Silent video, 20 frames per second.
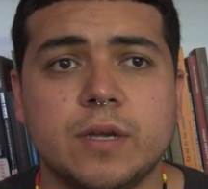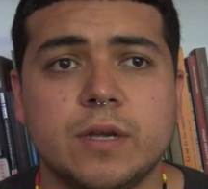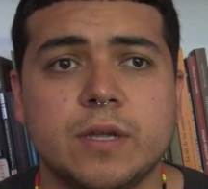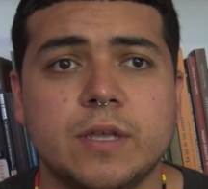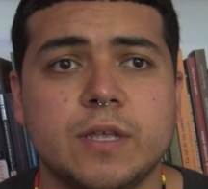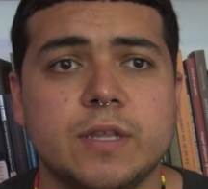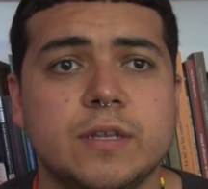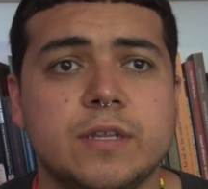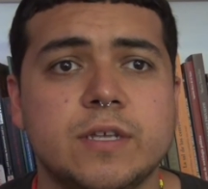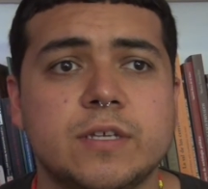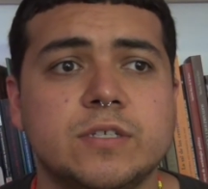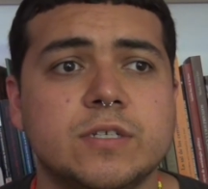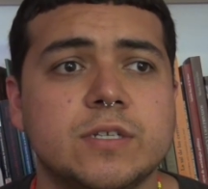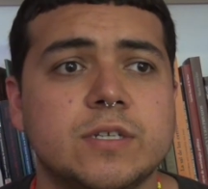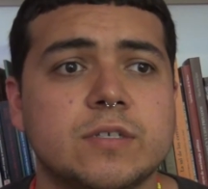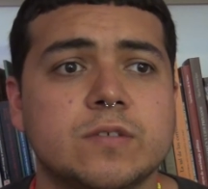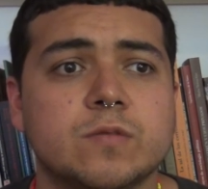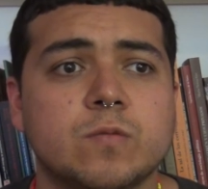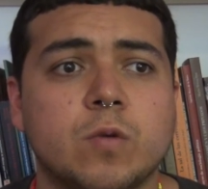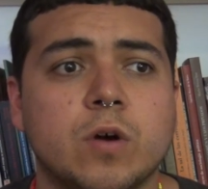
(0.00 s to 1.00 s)

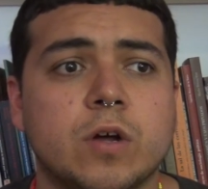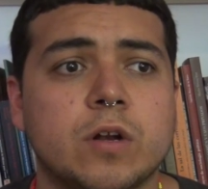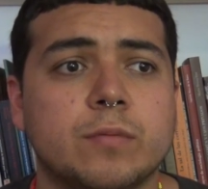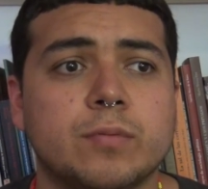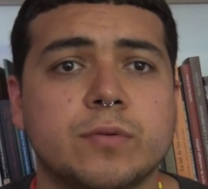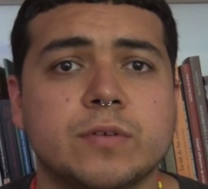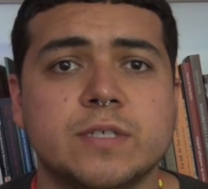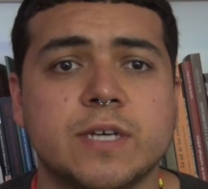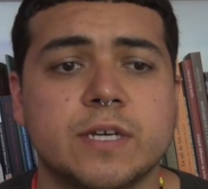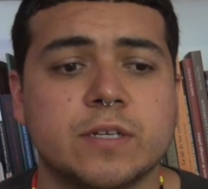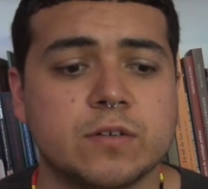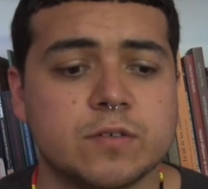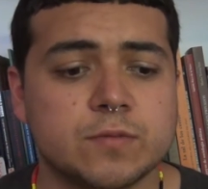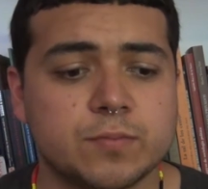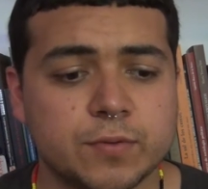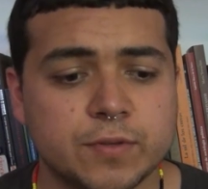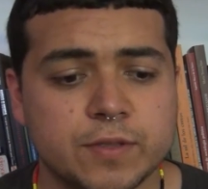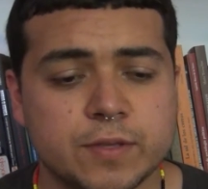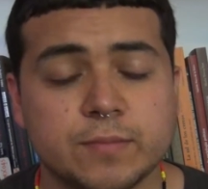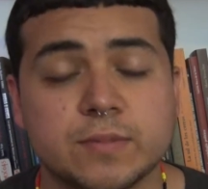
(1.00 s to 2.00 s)
indigenous water protectors
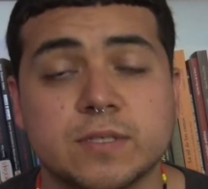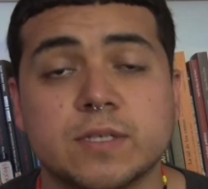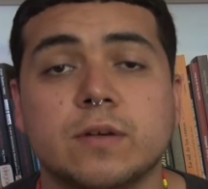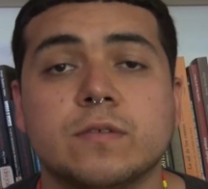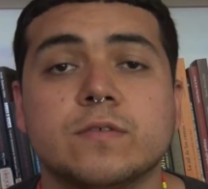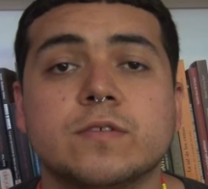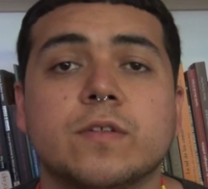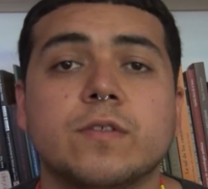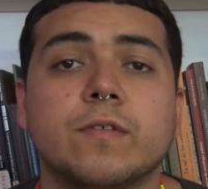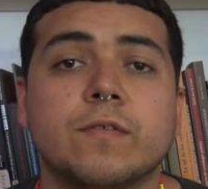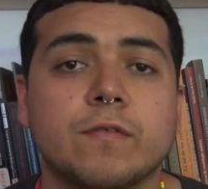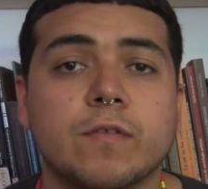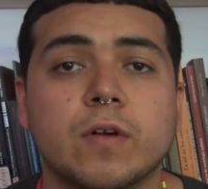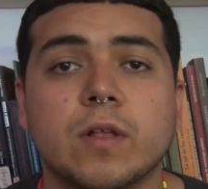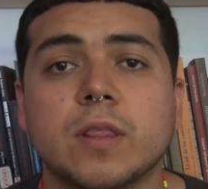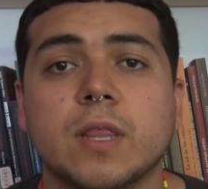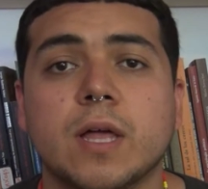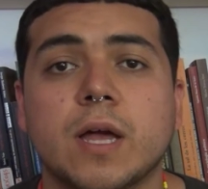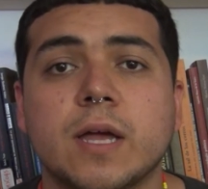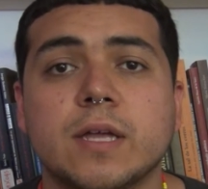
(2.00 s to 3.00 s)
put themselves on the
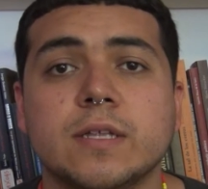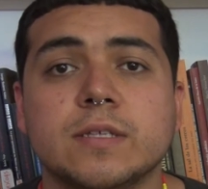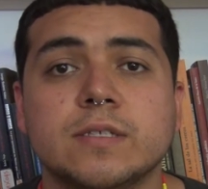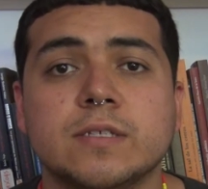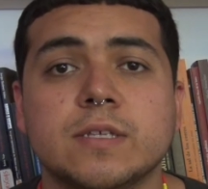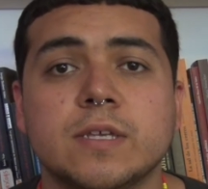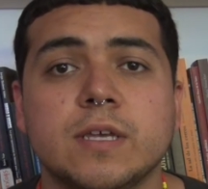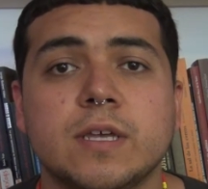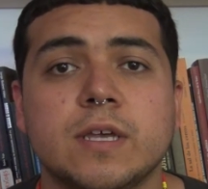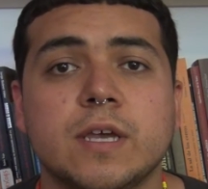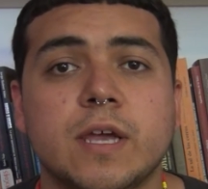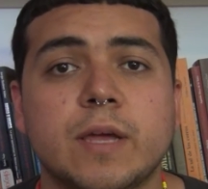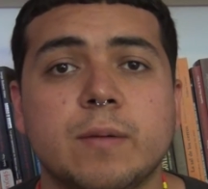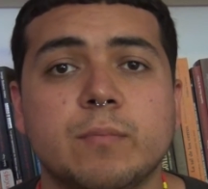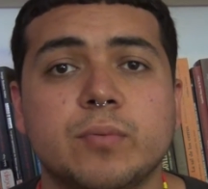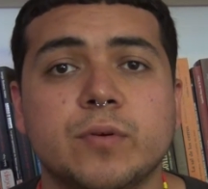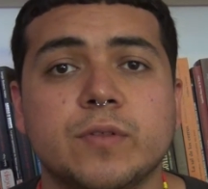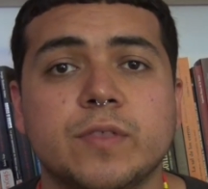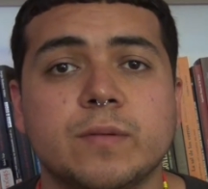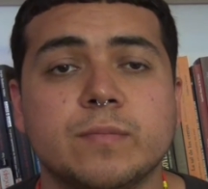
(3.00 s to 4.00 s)
front lines
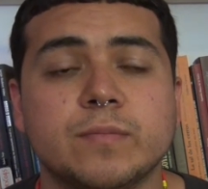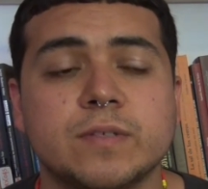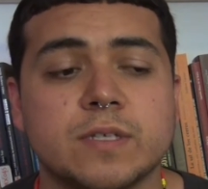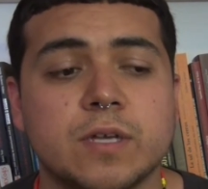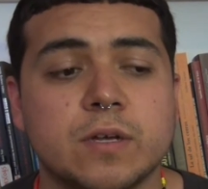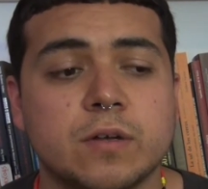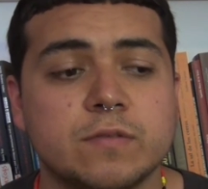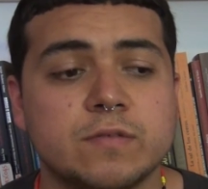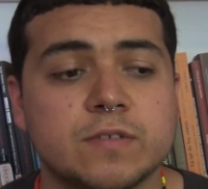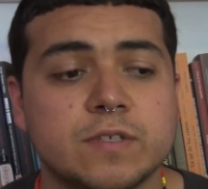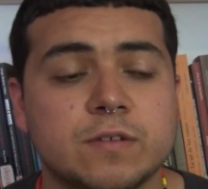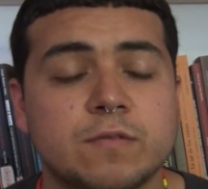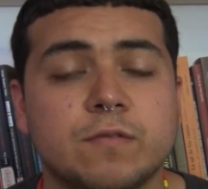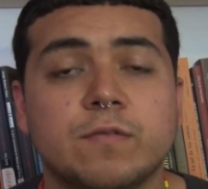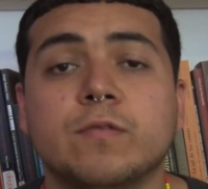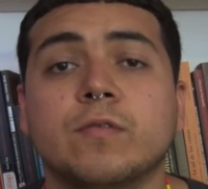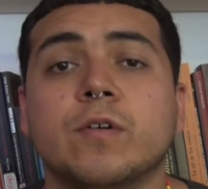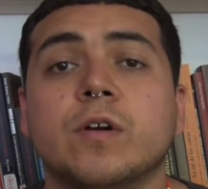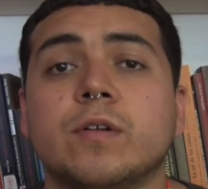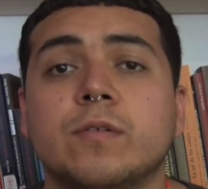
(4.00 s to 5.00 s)
and put themselves in
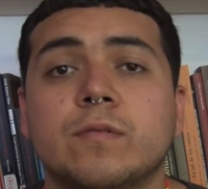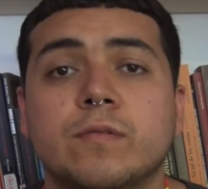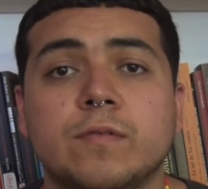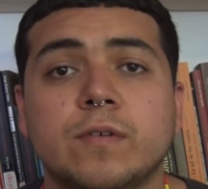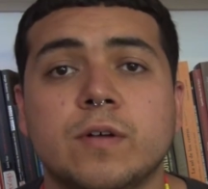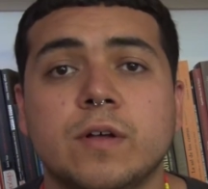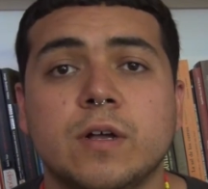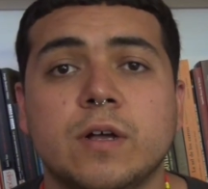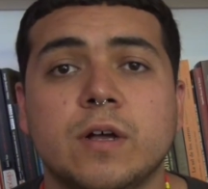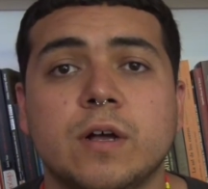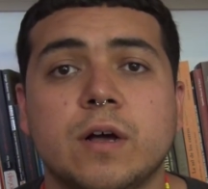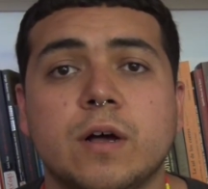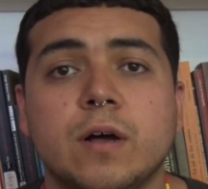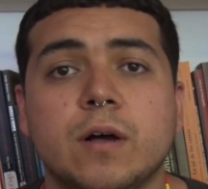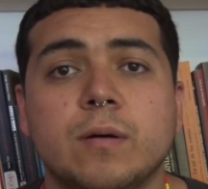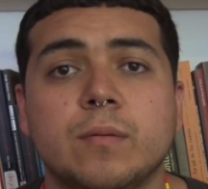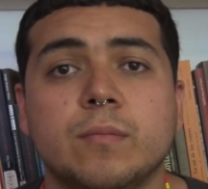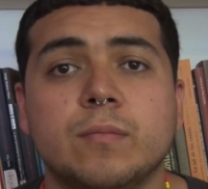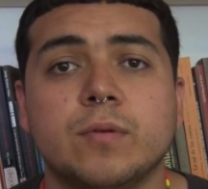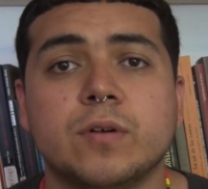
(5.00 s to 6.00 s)
front of
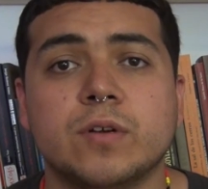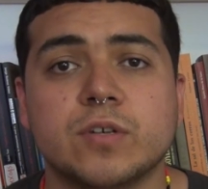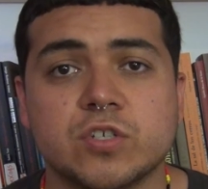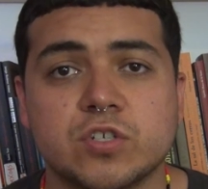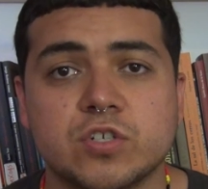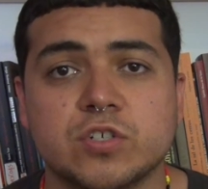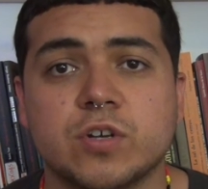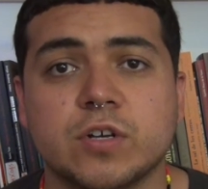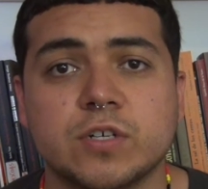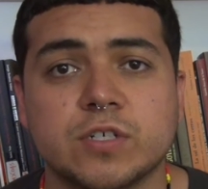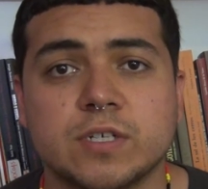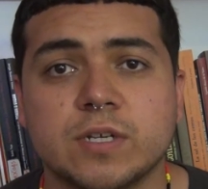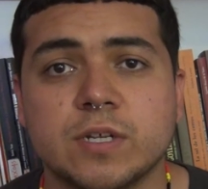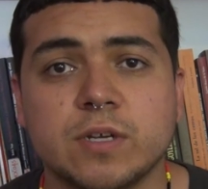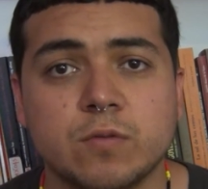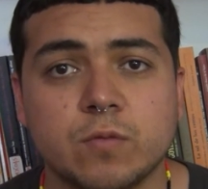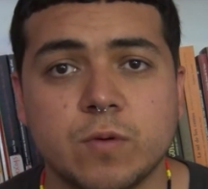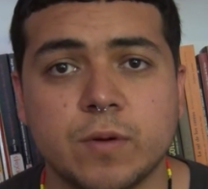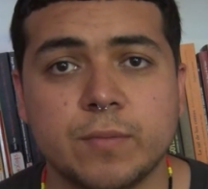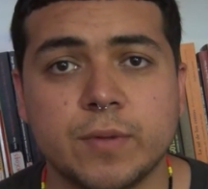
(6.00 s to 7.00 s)
um, construction
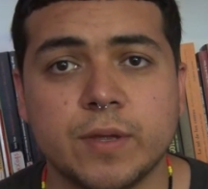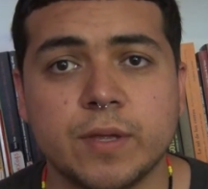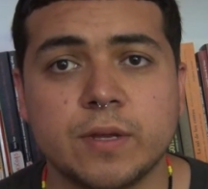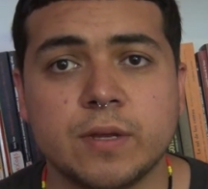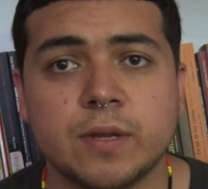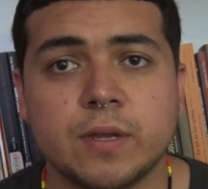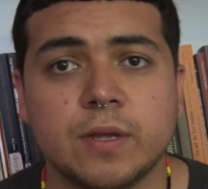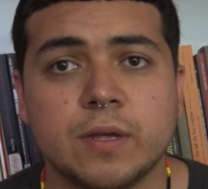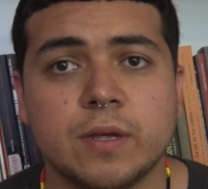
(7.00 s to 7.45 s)
equipment.